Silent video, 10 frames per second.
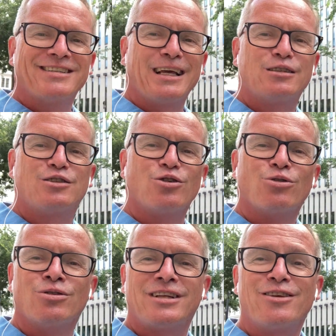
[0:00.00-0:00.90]
next
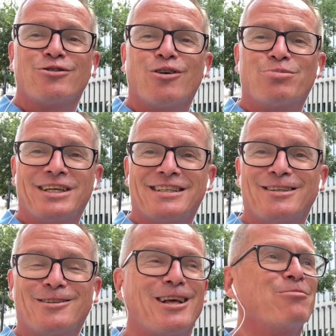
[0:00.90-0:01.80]
to the European
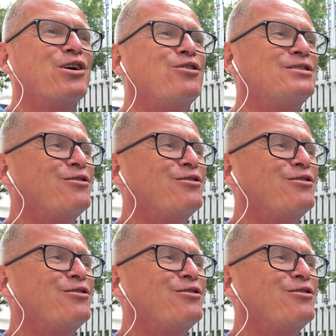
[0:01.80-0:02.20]
Union because